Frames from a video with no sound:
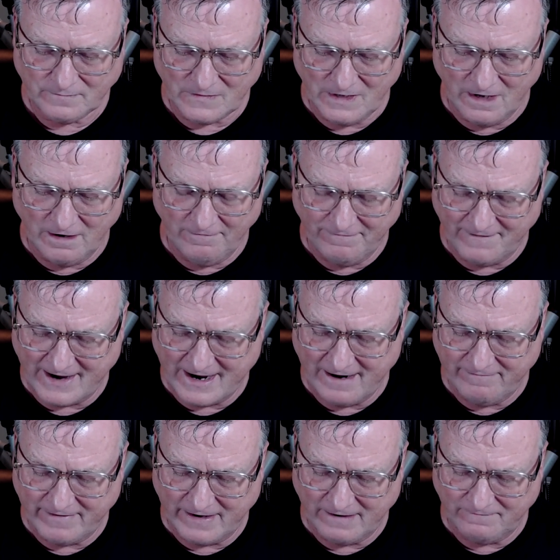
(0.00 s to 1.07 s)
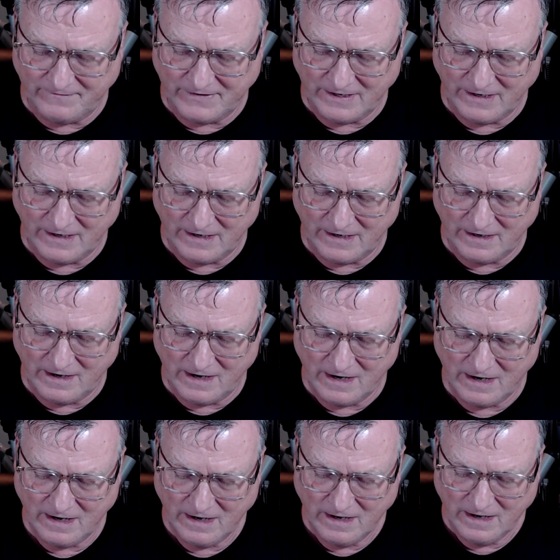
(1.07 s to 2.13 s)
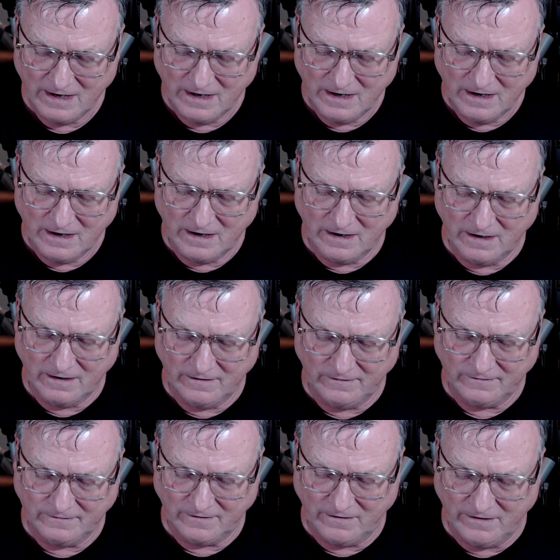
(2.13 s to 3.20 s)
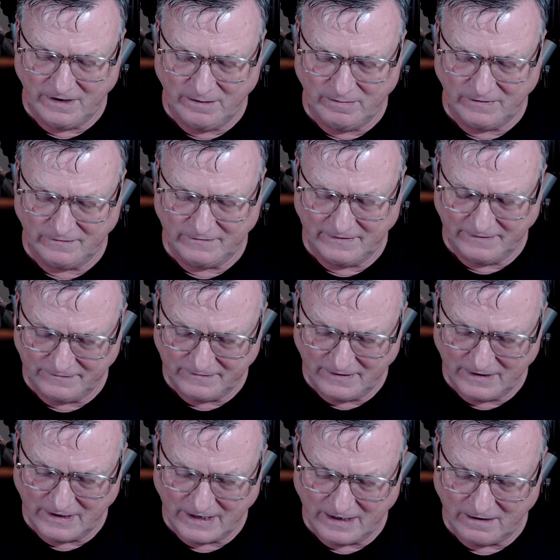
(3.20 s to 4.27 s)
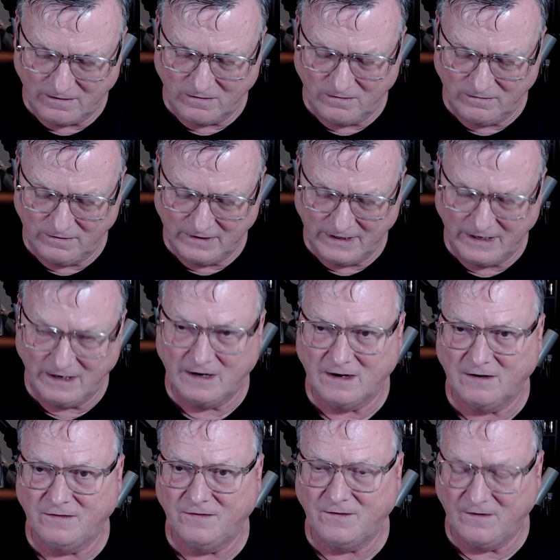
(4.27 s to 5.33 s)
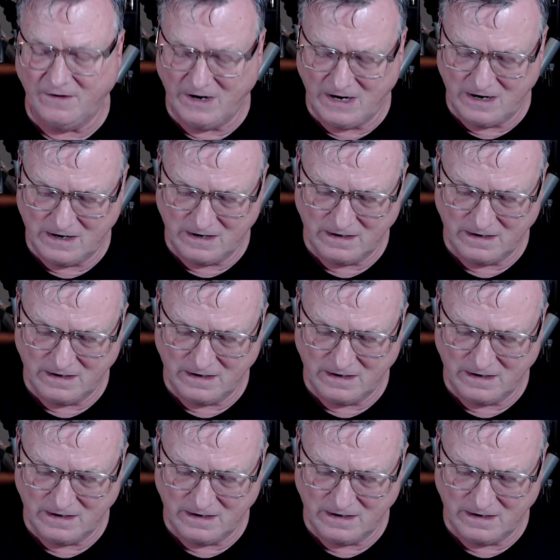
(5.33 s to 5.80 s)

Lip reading: 5 out of 10. The sodium is listed at only 34